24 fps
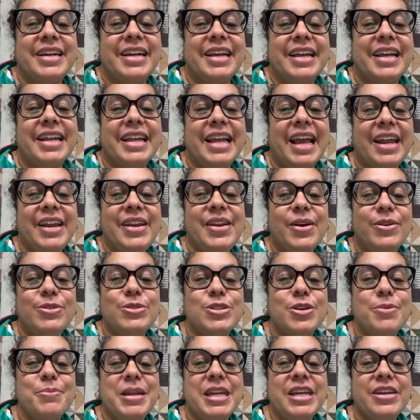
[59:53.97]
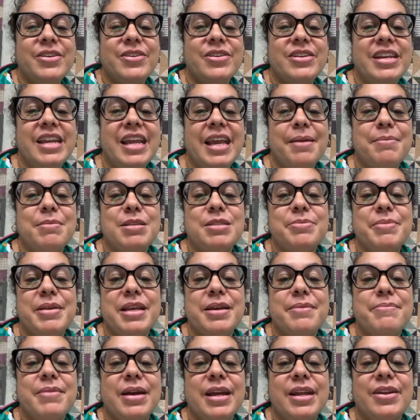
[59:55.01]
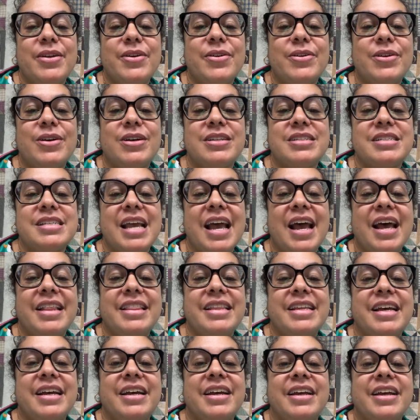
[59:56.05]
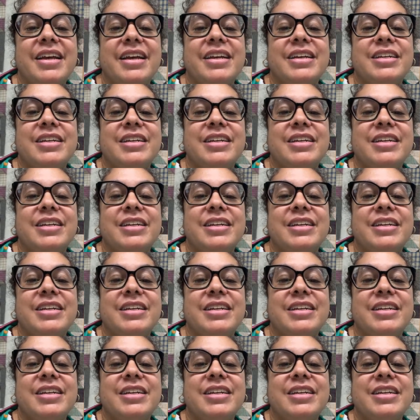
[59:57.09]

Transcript: Yeah, I know so many good names. Me and my girls had the